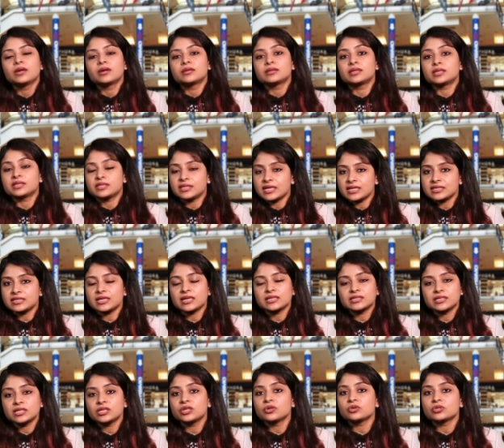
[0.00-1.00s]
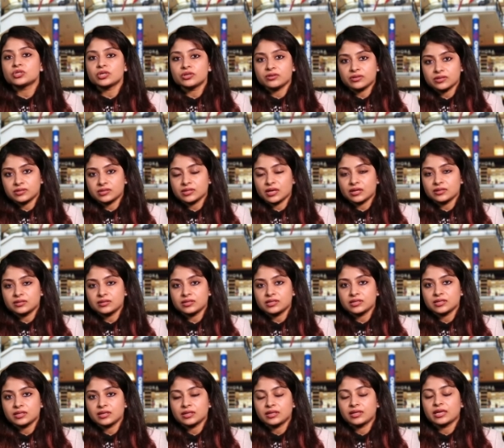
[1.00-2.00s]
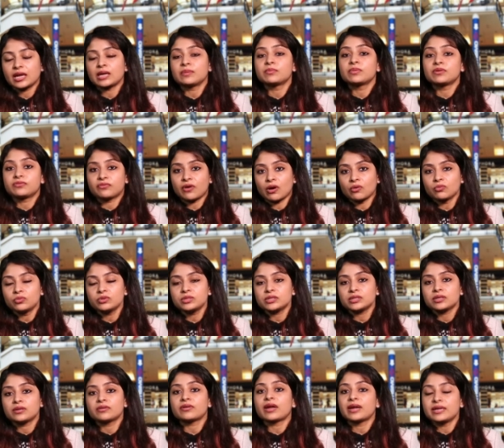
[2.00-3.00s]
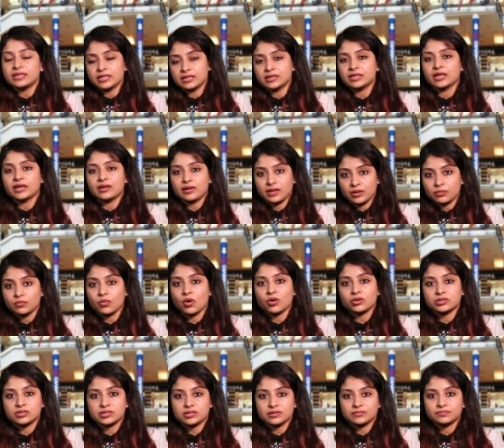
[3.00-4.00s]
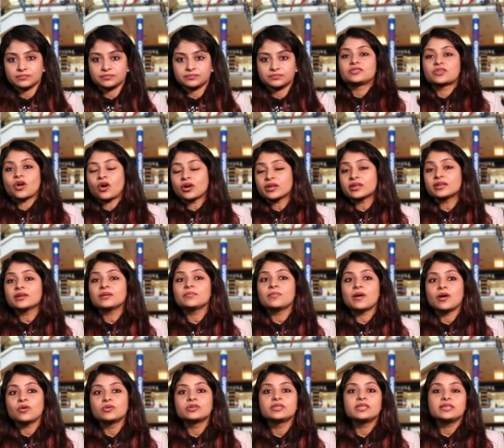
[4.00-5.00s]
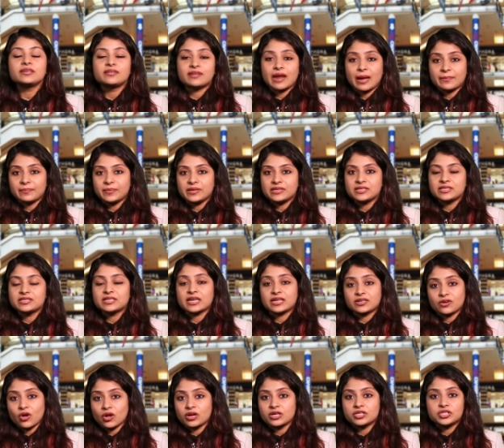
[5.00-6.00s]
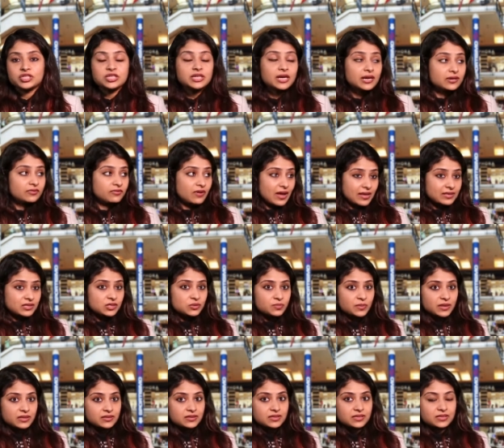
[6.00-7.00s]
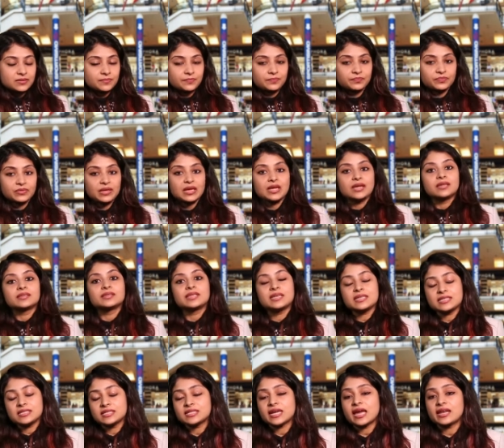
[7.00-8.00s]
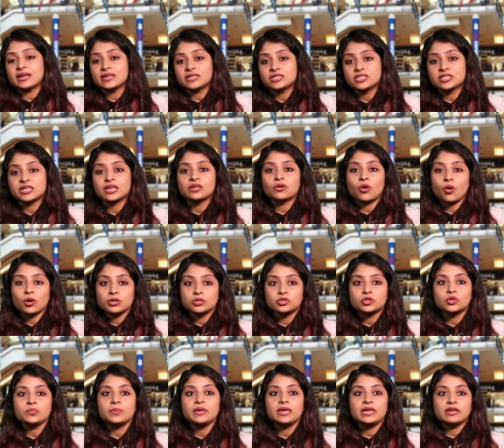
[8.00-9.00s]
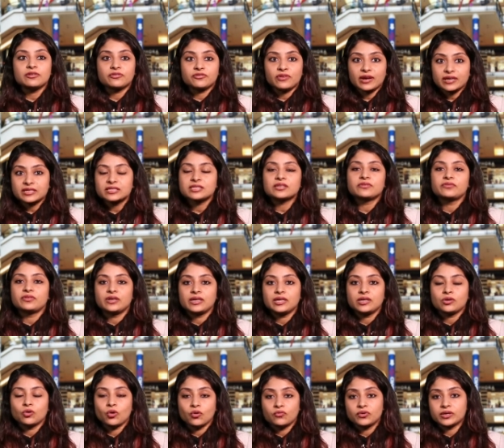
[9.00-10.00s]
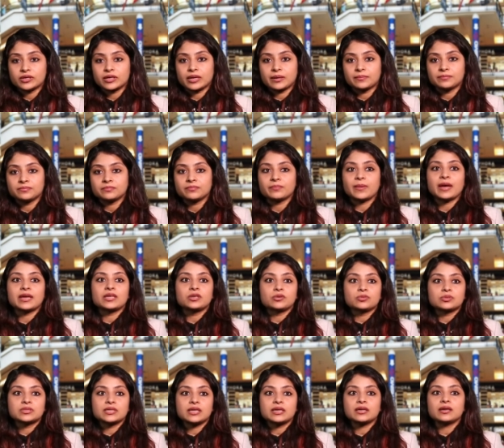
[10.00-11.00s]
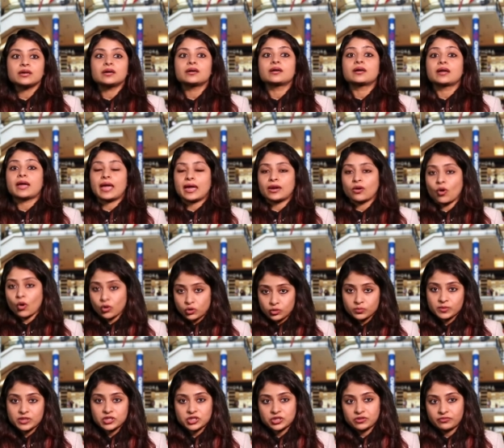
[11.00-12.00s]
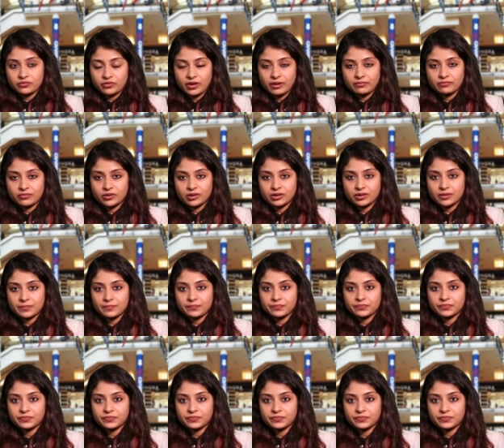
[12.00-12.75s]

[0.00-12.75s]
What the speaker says: the test execution results can be found right in their inbox. Talking about the rapid technology advancements, this challenge can also be effectively overcome by using an automation framework.